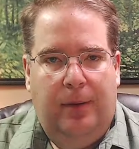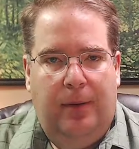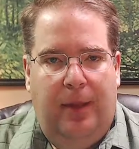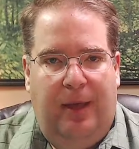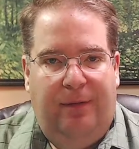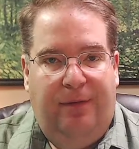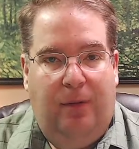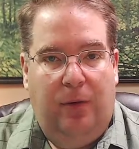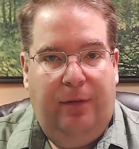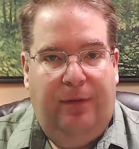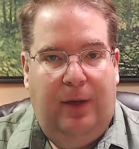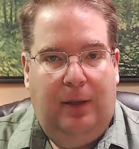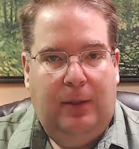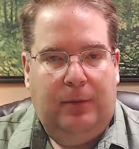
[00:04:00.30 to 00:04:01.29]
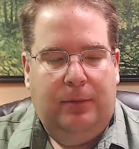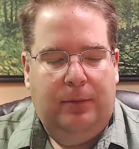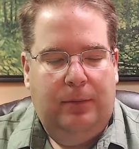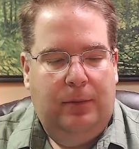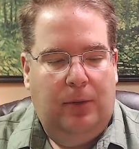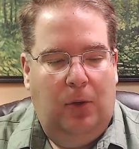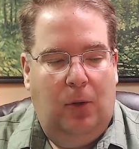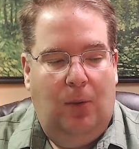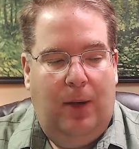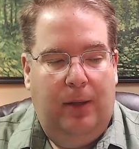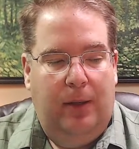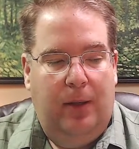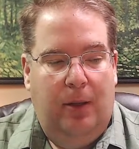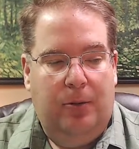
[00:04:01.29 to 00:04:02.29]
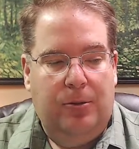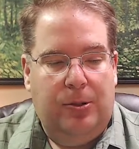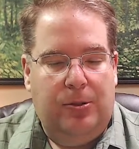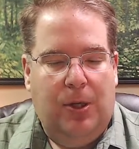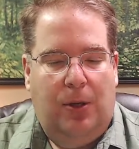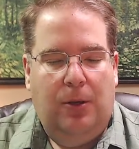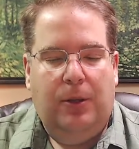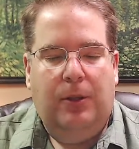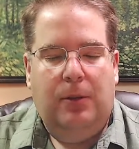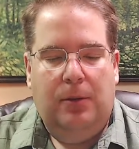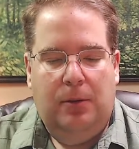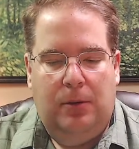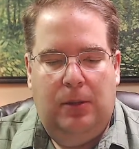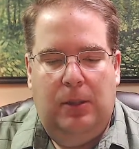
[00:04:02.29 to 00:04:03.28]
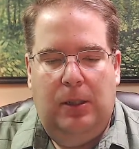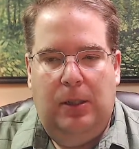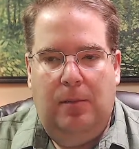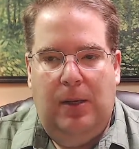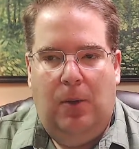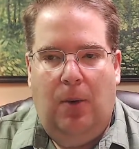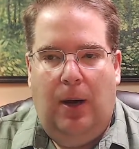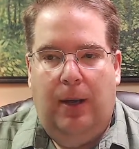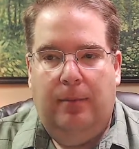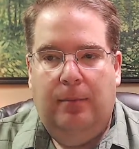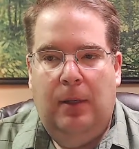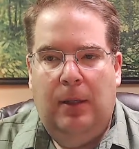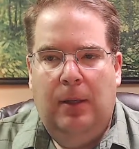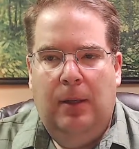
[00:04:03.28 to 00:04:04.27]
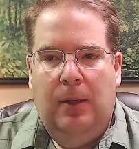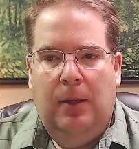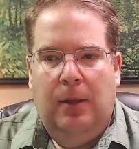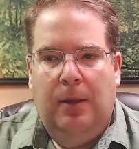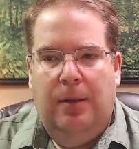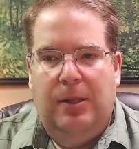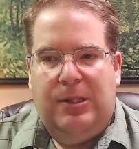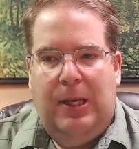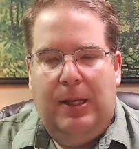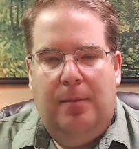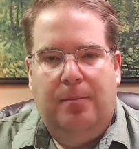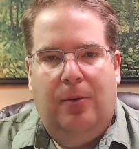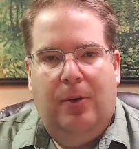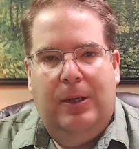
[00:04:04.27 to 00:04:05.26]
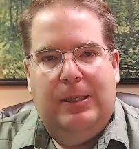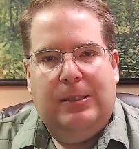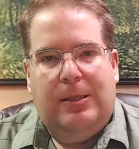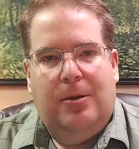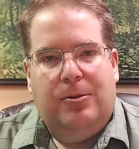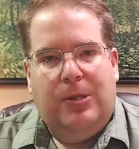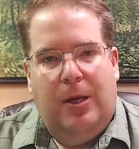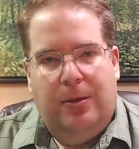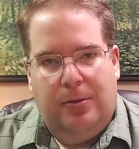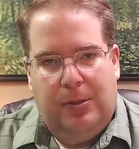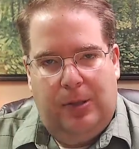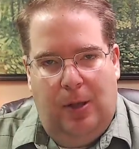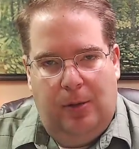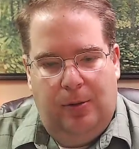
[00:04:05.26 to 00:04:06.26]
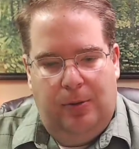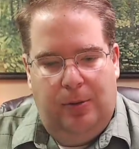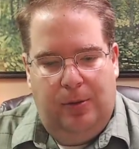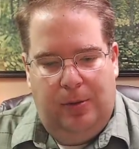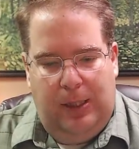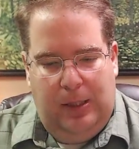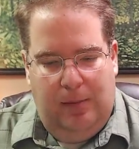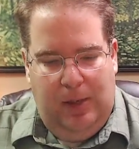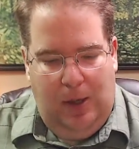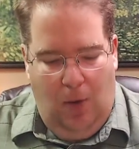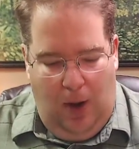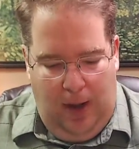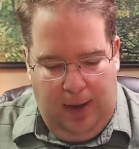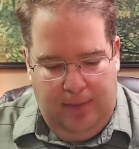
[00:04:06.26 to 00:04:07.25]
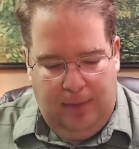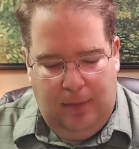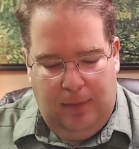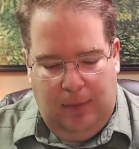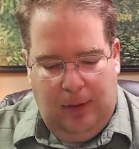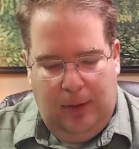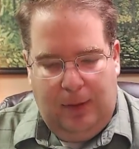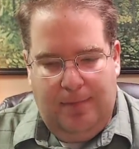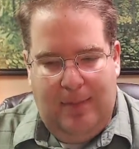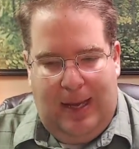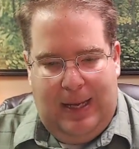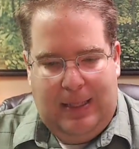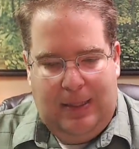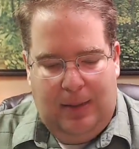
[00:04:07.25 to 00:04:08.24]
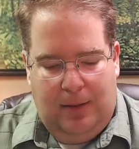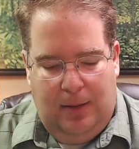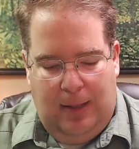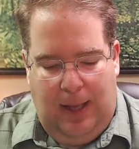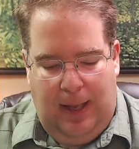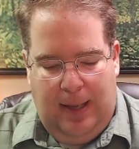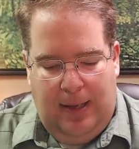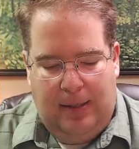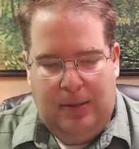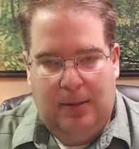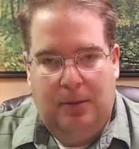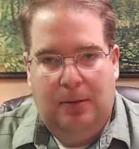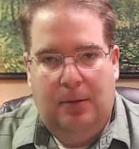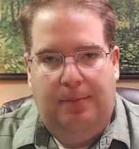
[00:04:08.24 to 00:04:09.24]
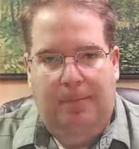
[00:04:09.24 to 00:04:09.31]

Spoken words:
That 4th fella, or while the others are talking, you need to be quiet. The second point is there's others, though, who need to be quiet. Look back at the